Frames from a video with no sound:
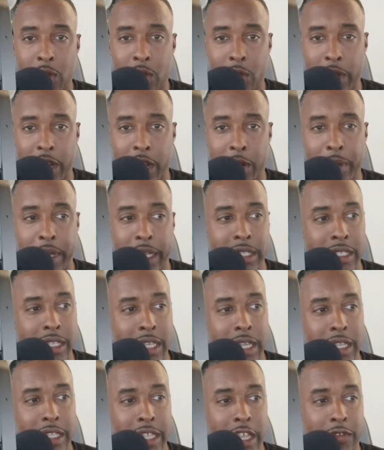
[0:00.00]
Raider Big
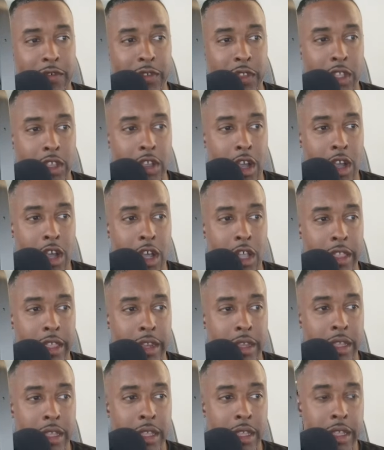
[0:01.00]
C, thanks for the call.
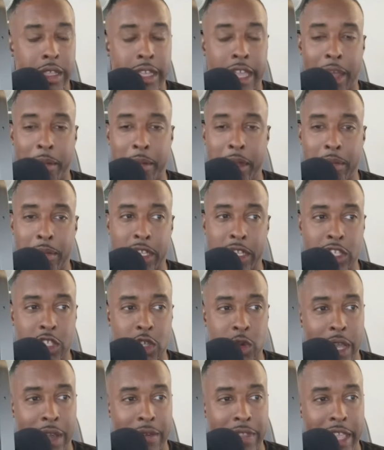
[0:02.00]
And, yeah, I mean,
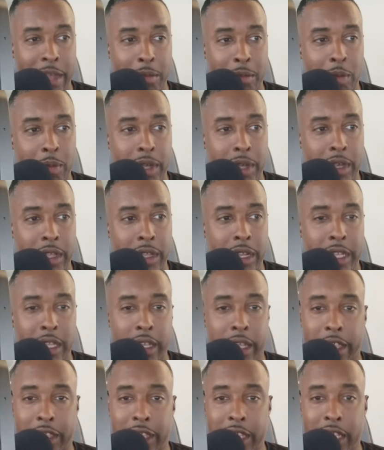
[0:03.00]
Minshew having that mobility
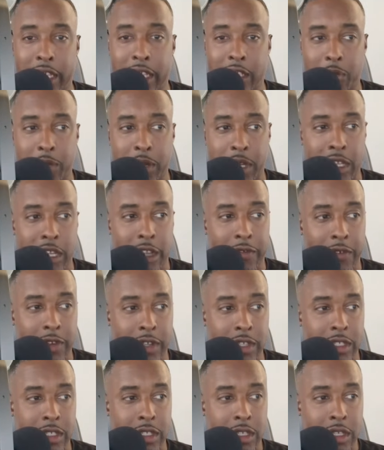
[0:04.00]
I think is a big
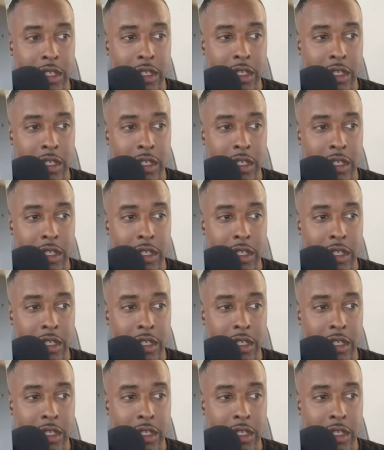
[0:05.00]
difference.